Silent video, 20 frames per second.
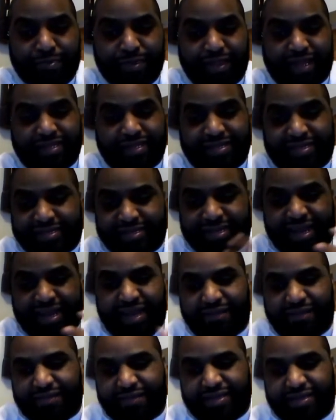Like, this is
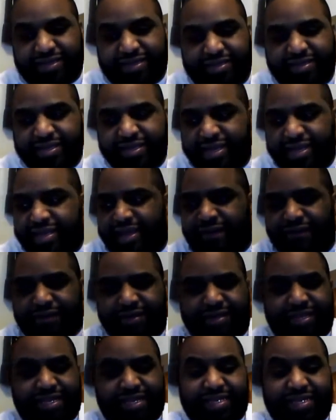obvious.
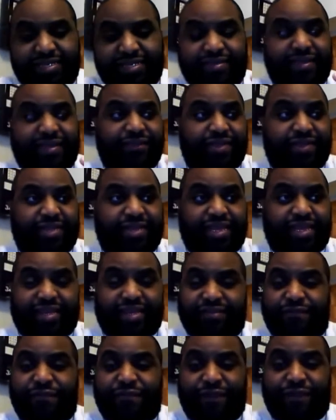Everything
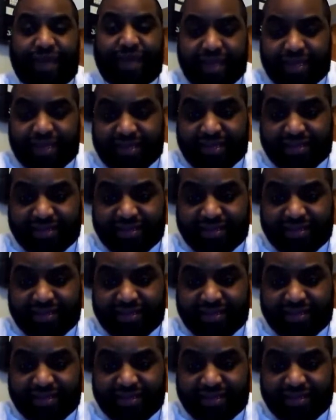is fake.